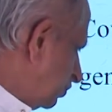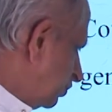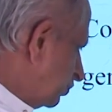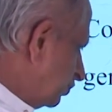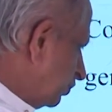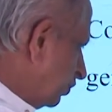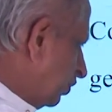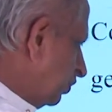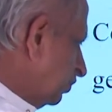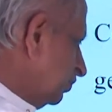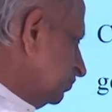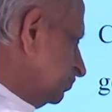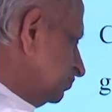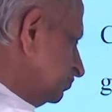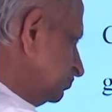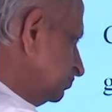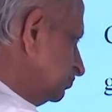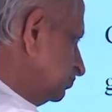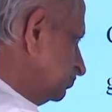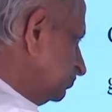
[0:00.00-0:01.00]
So,
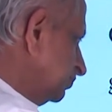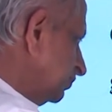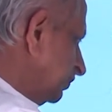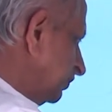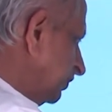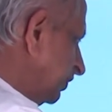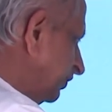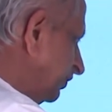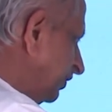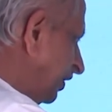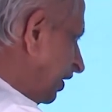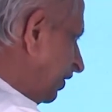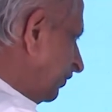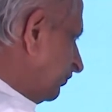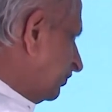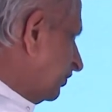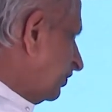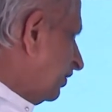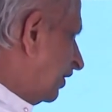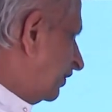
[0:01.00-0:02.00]
it
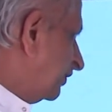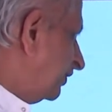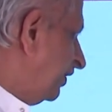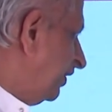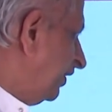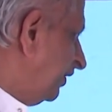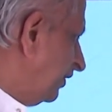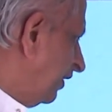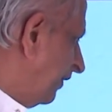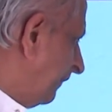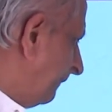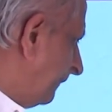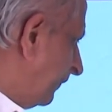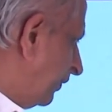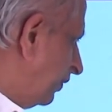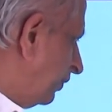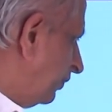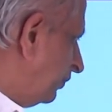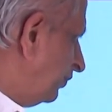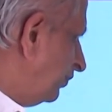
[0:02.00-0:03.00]
dissolves in organic
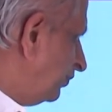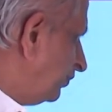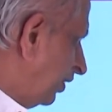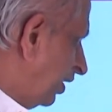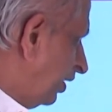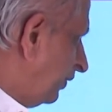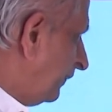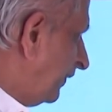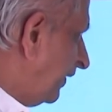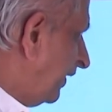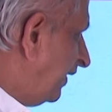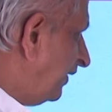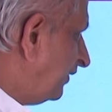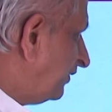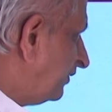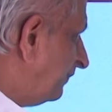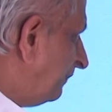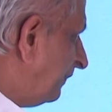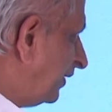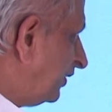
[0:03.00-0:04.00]
compounds,
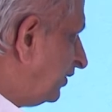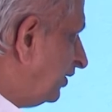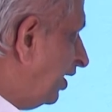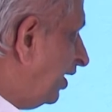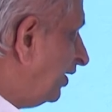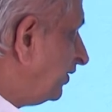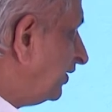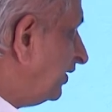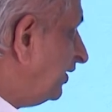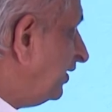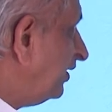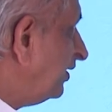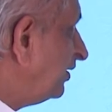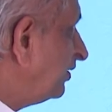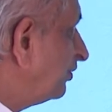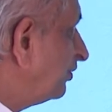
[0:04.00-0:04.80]
solvents, but not in